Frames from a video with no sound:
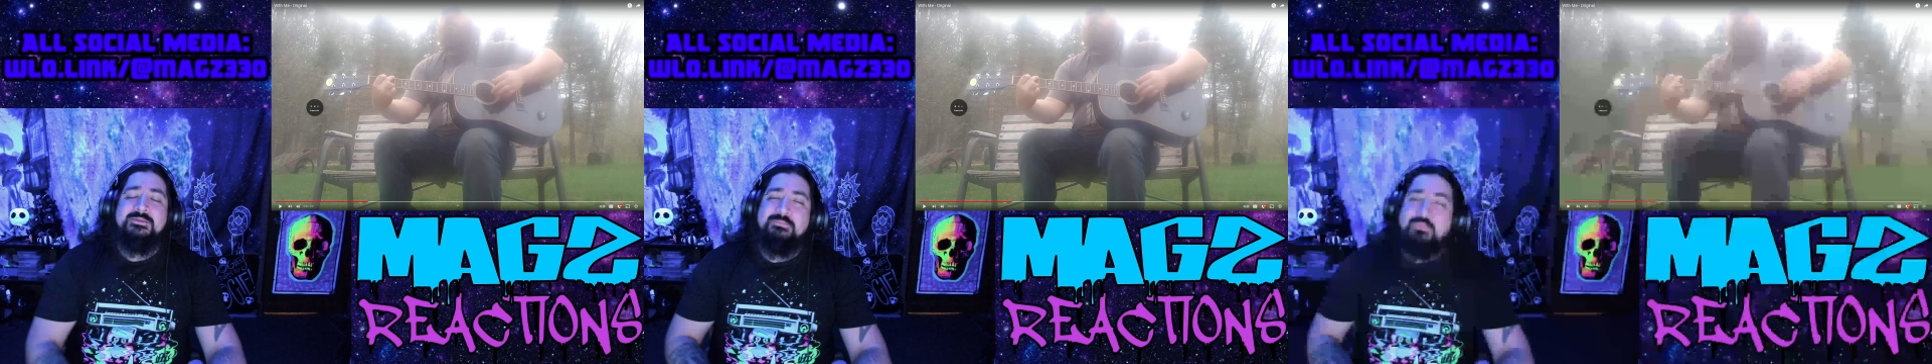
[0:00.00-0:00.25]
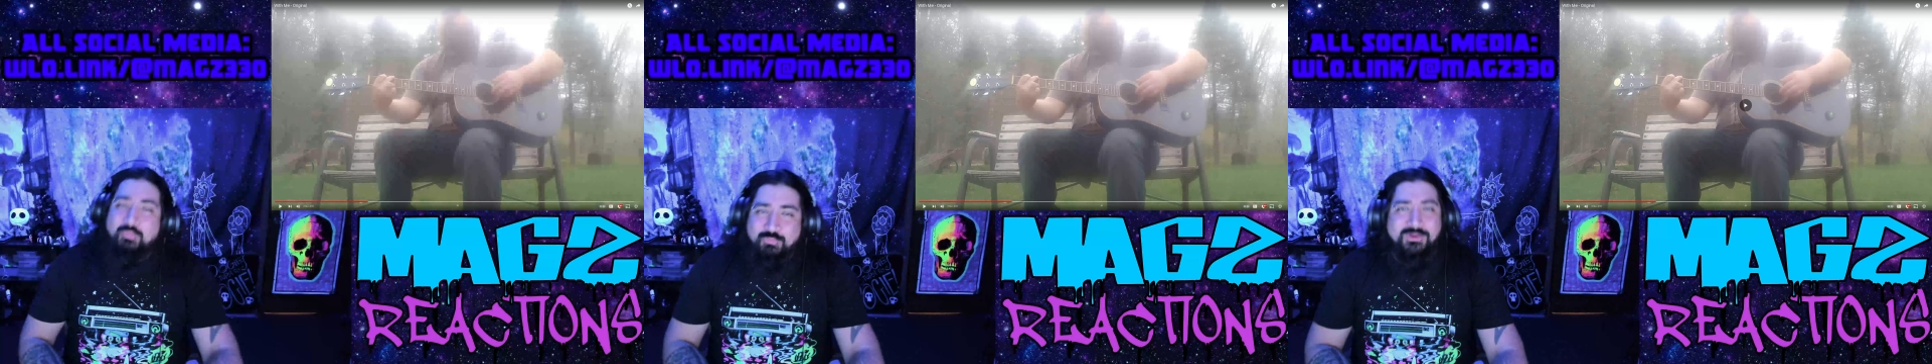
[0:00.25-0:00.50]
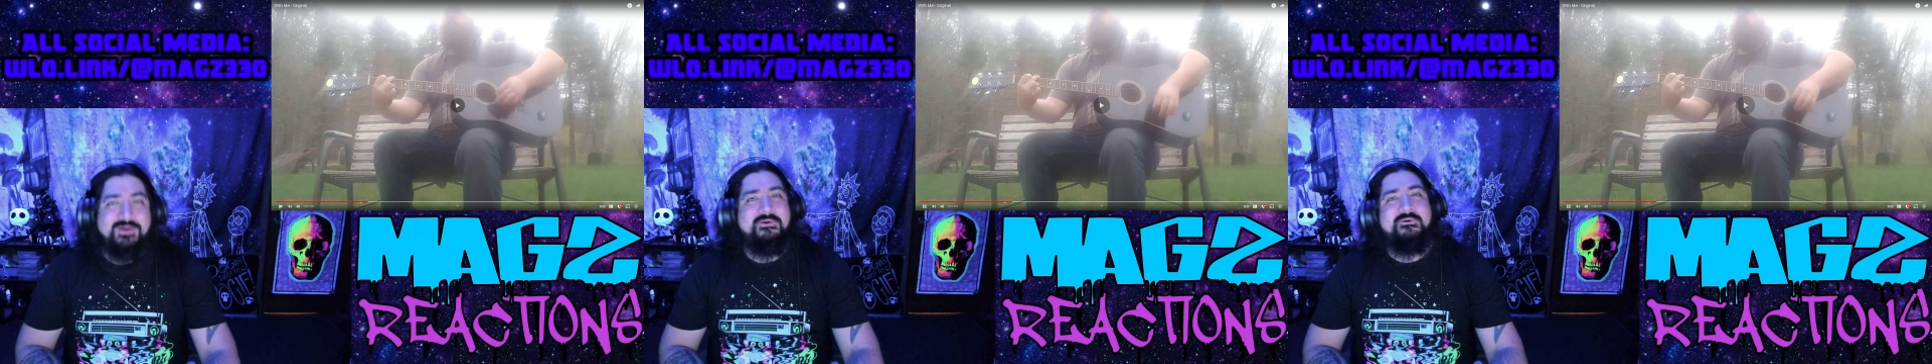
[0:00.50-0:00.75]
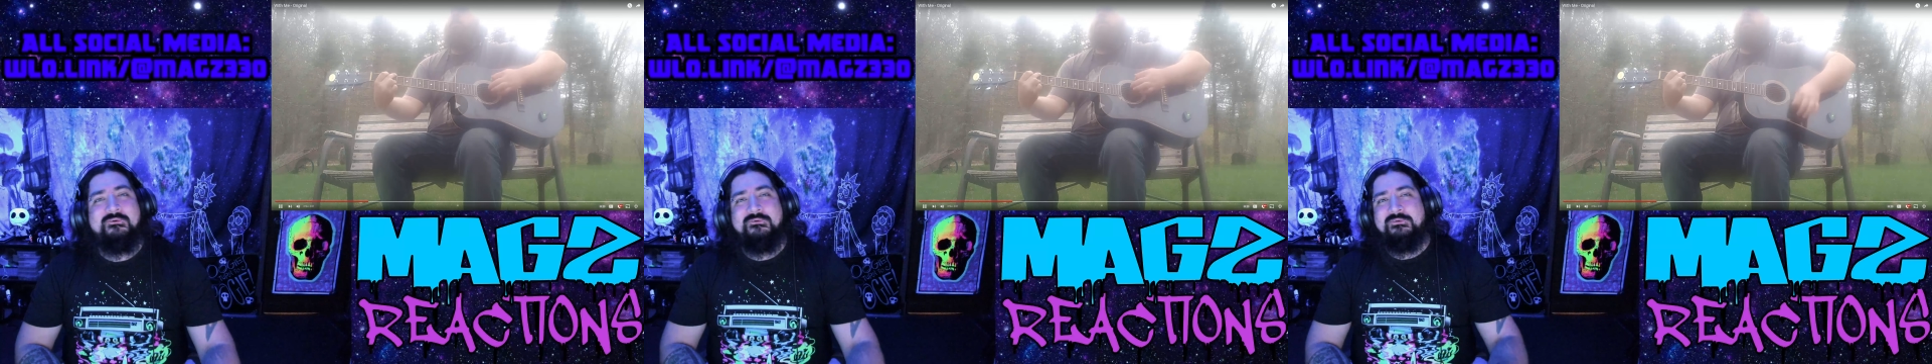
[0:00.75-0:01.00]
Bro, would
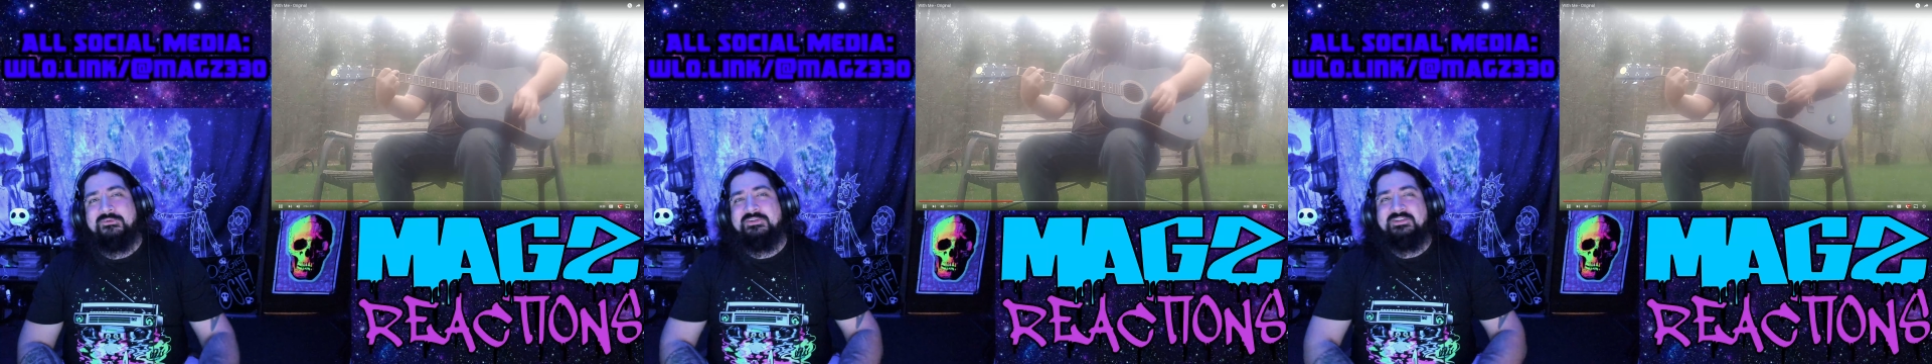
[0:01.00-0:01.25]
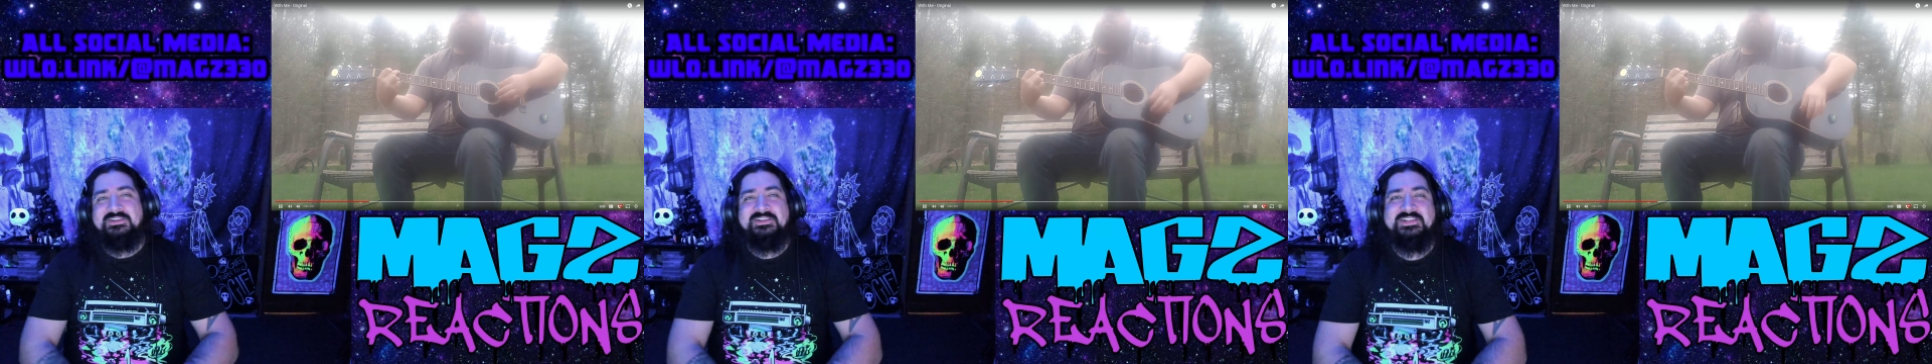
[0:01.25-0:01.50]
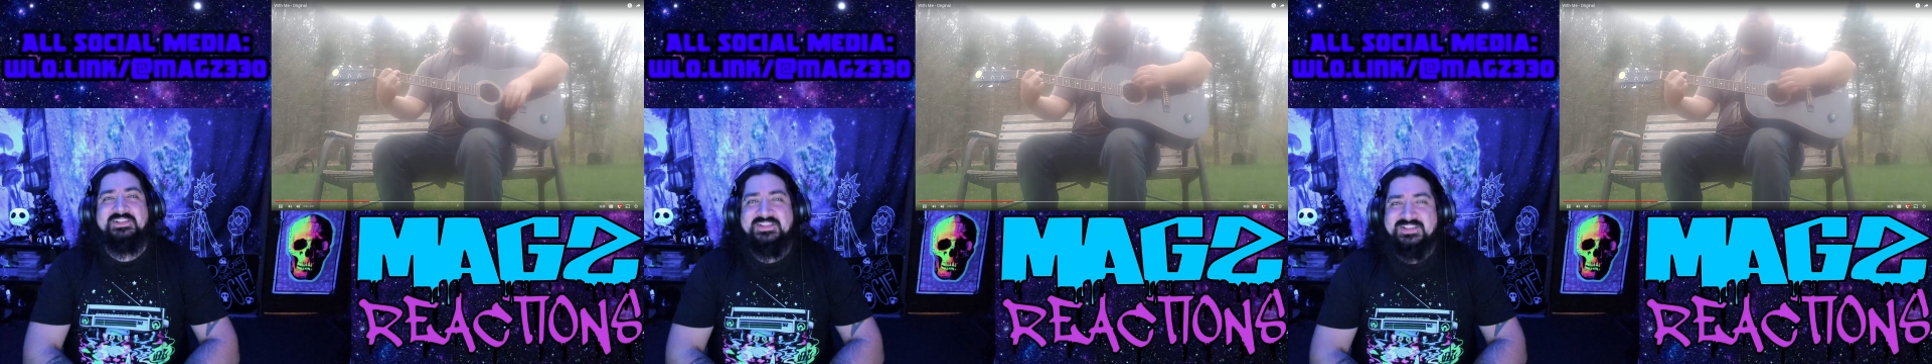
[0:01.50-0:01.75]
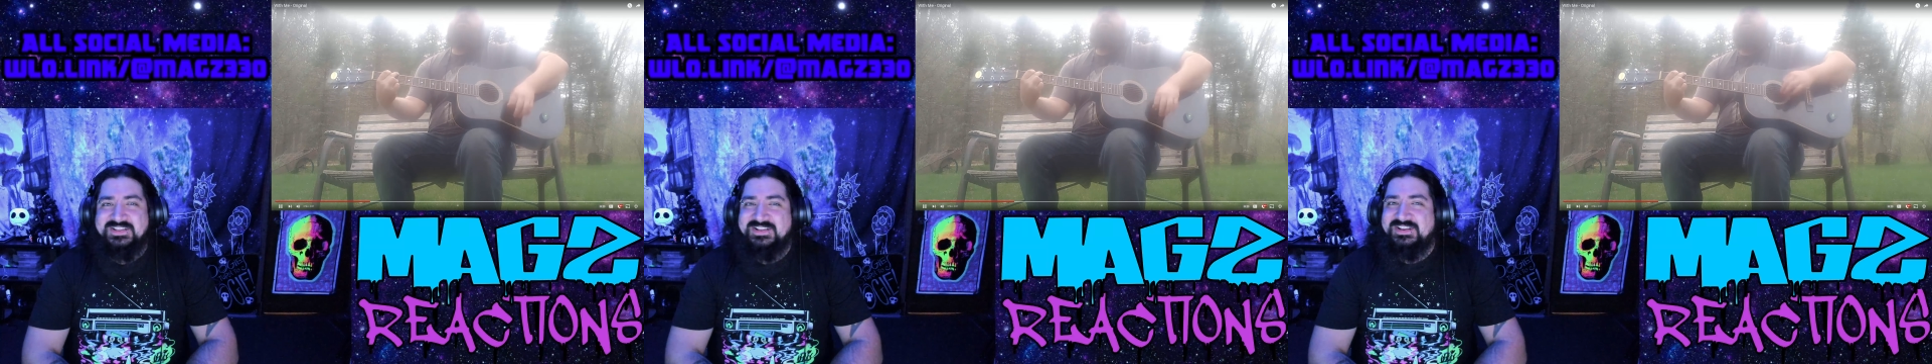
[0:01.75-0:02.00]
make the
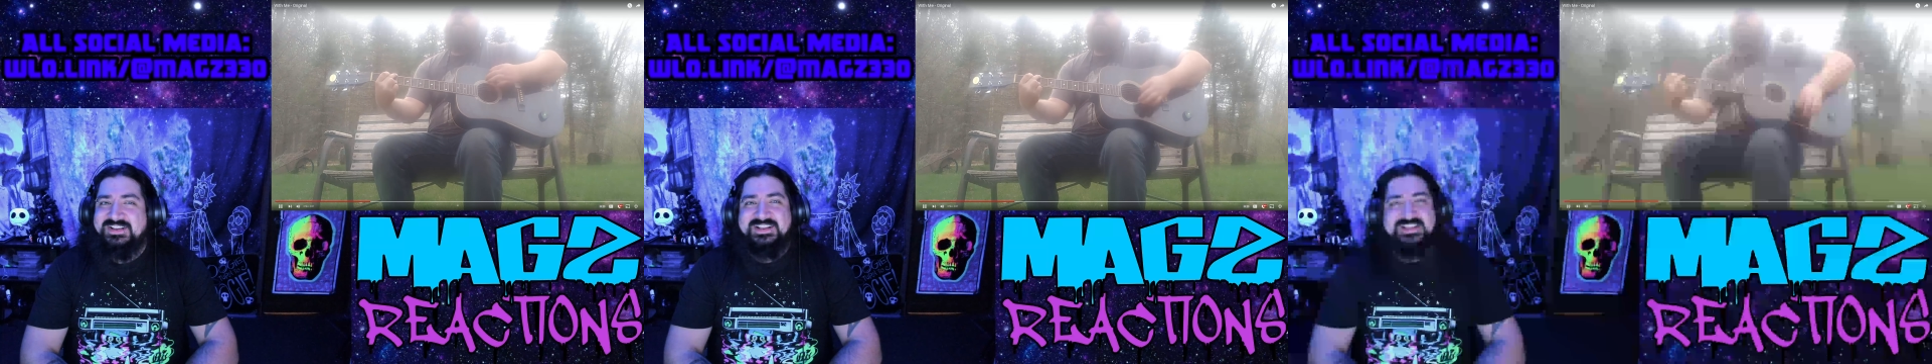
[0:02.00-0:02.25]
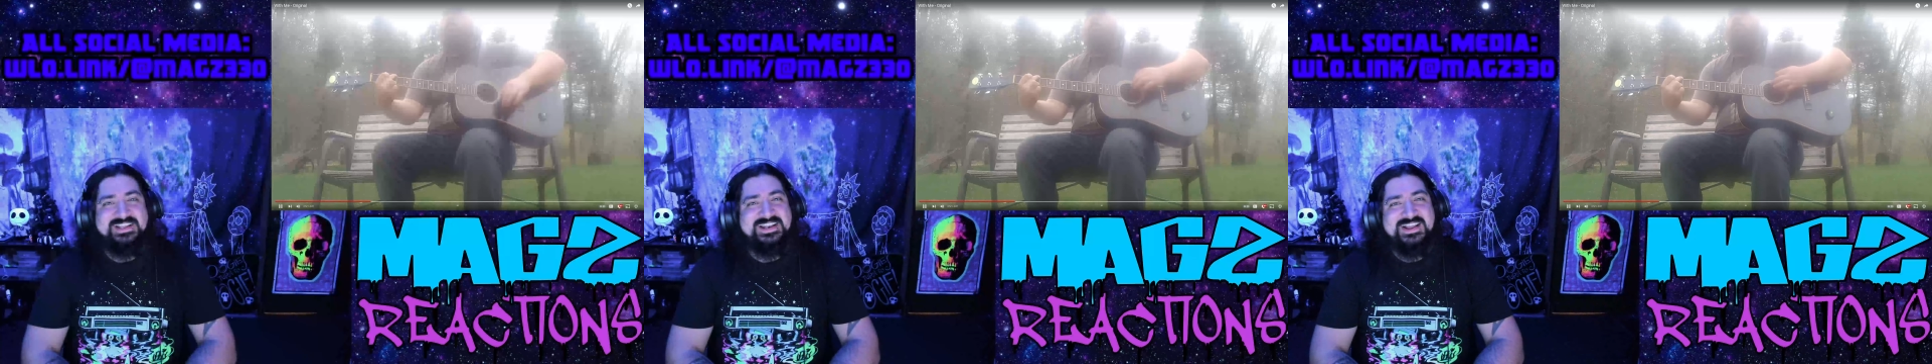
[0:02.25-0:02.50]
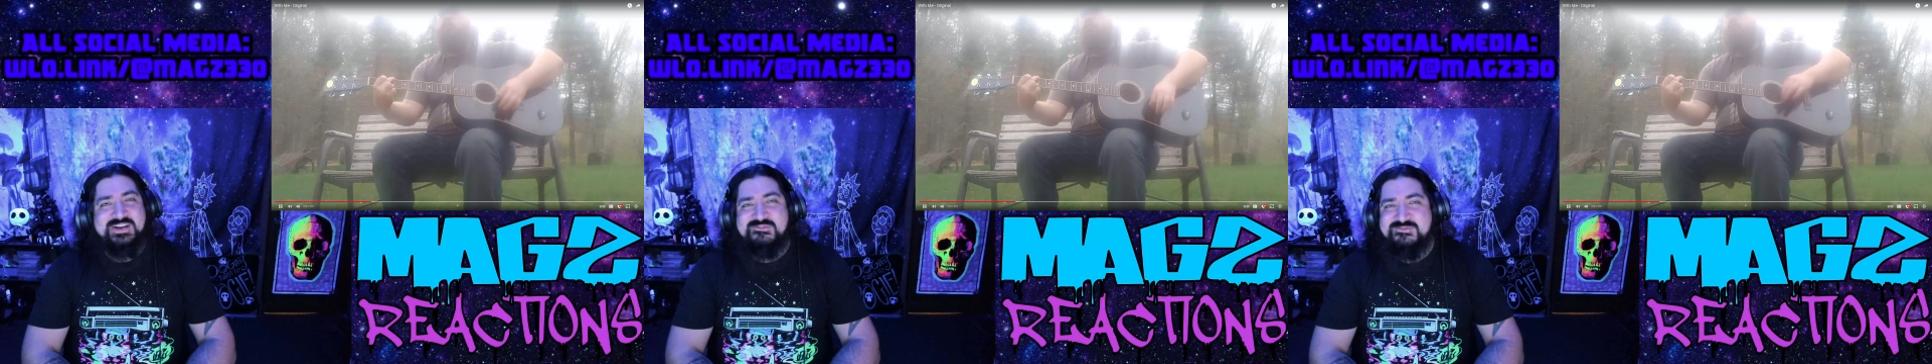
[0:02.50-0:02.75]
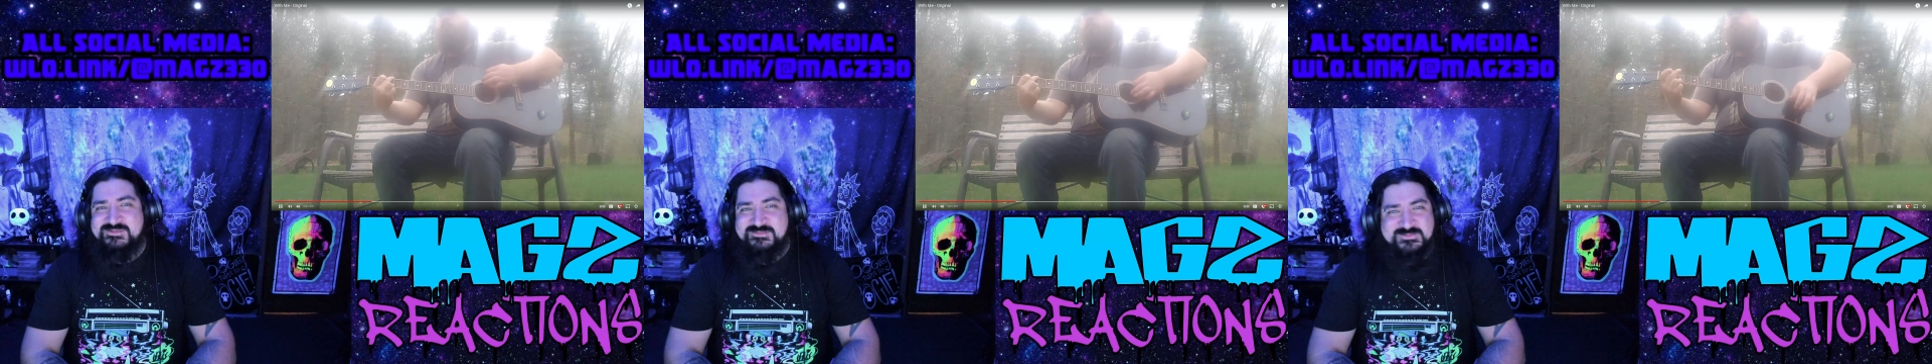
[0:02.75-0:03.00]
sunshine
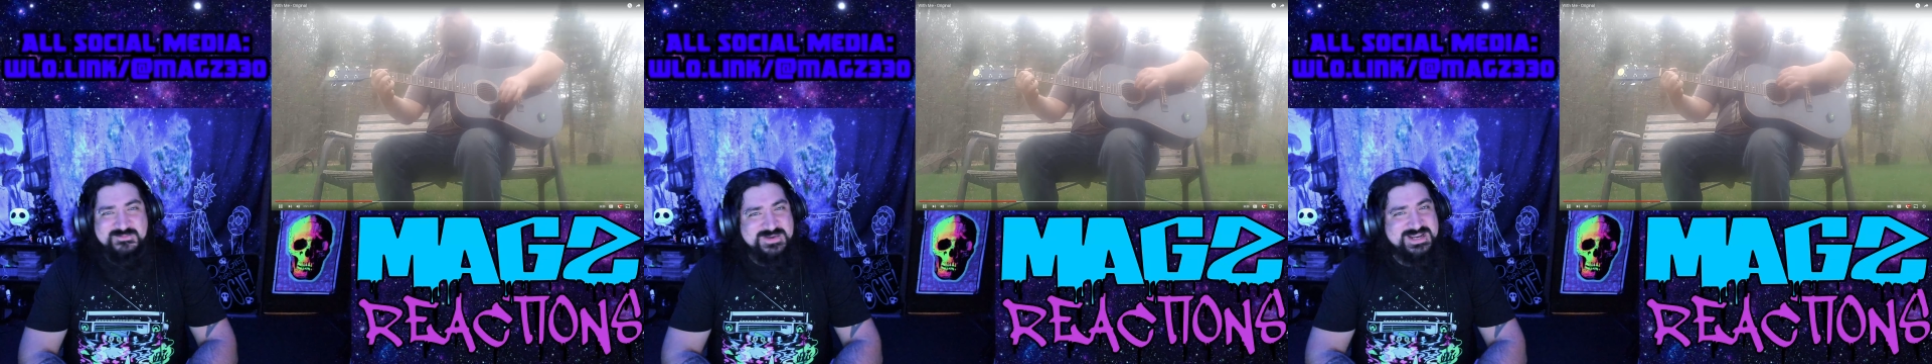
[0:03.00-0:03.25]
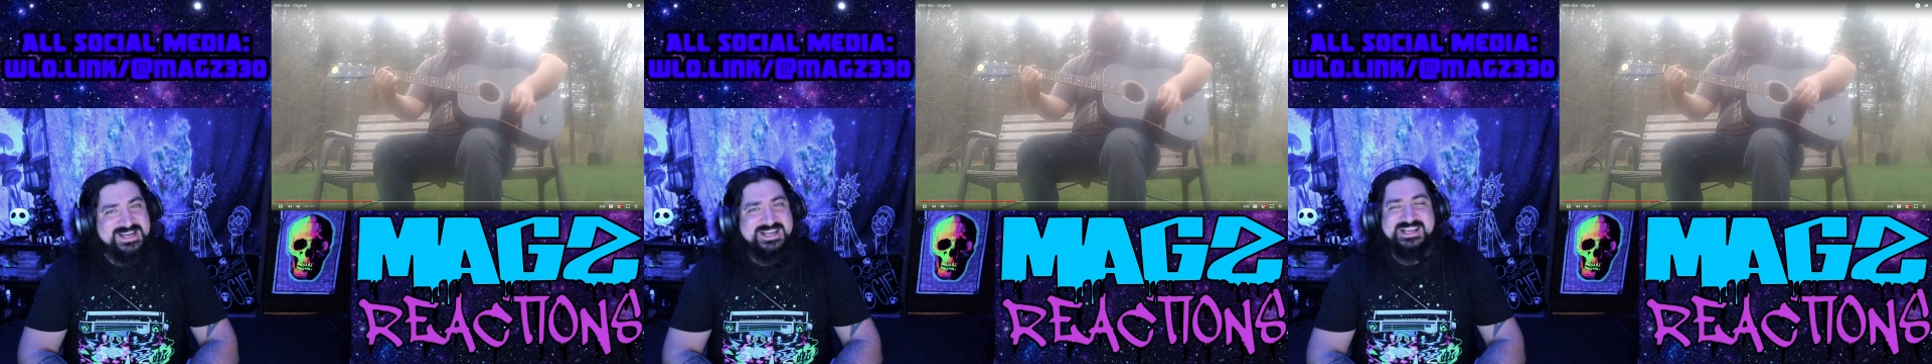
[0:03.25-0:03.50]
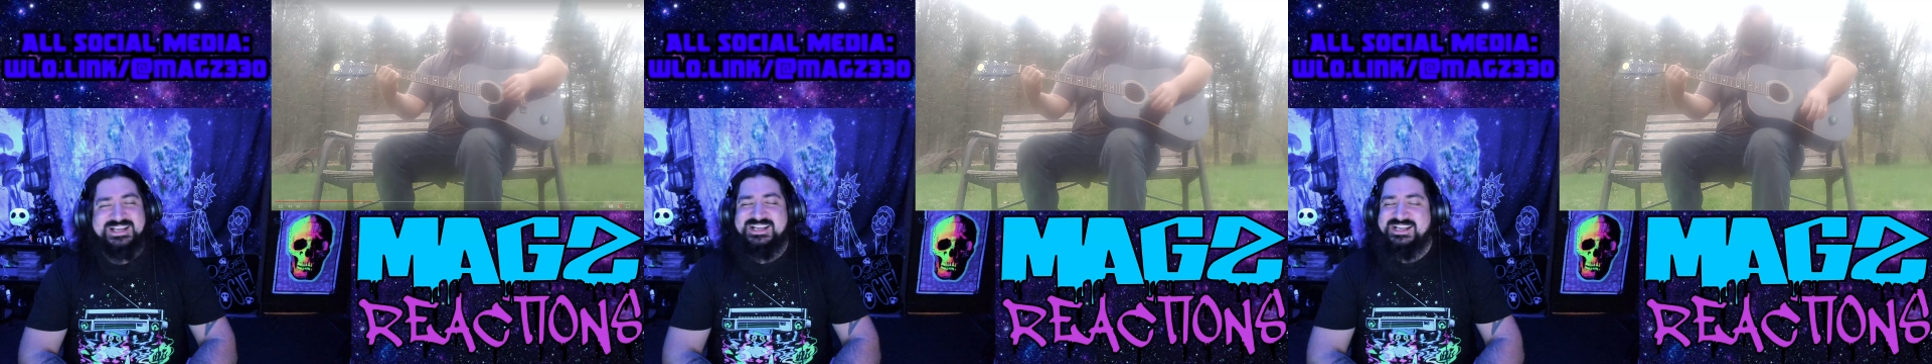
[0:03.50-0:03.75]
over me.